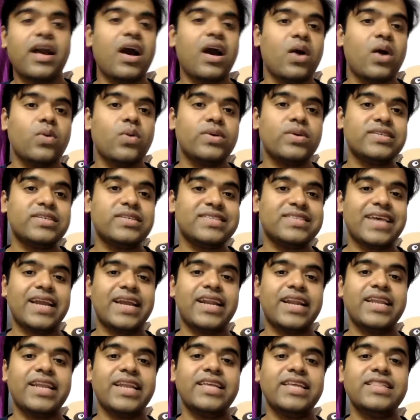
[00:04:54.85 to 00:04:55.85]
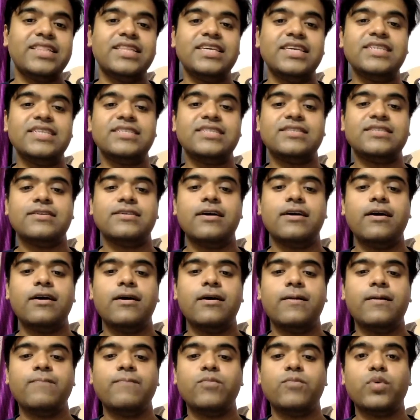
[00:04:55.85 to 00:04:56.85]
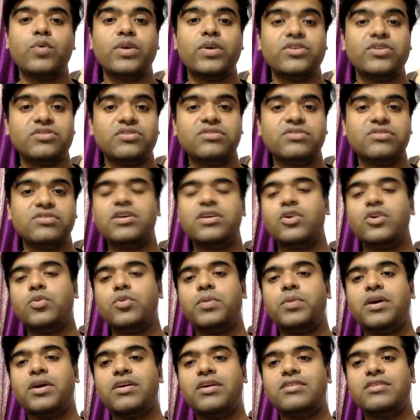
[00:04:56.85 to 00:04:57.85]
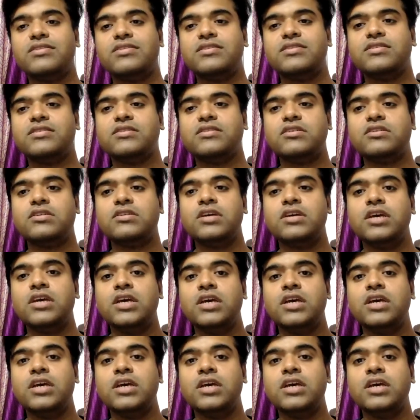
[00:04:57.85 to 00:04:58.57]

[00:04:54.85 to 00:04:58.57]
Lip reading: how exactly these questions are to be answered,